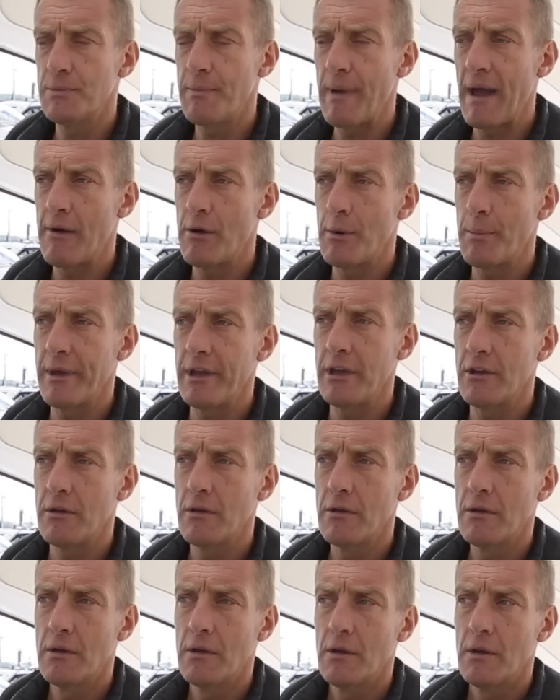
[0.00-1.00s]
the bow a bit.
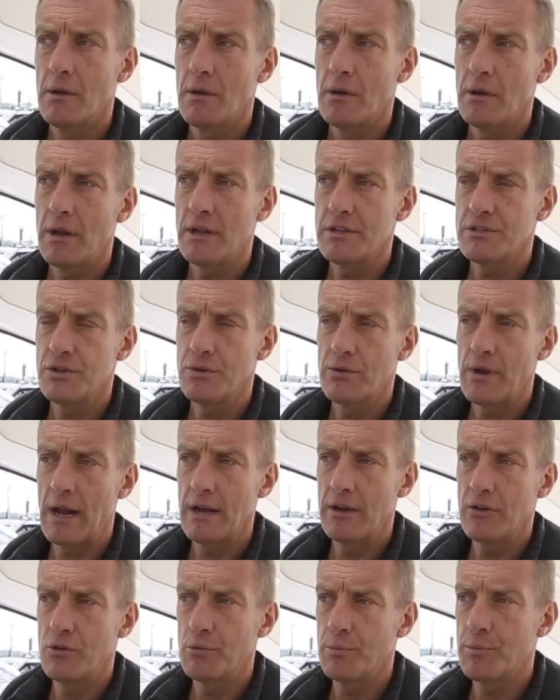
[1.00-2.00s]
Let's do
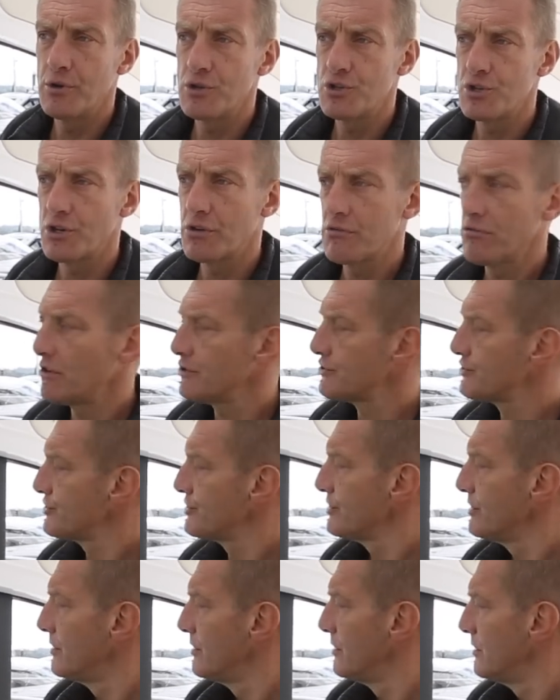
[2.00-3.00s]
that little push
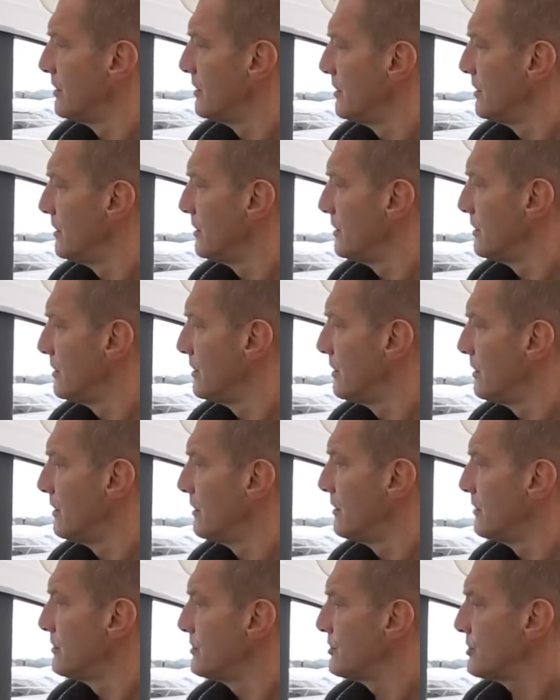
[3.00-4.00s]
across,
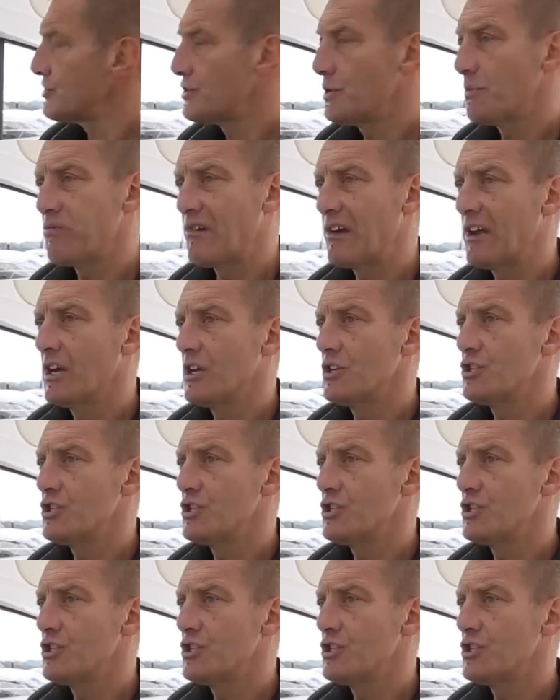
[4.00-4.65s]
just to bring her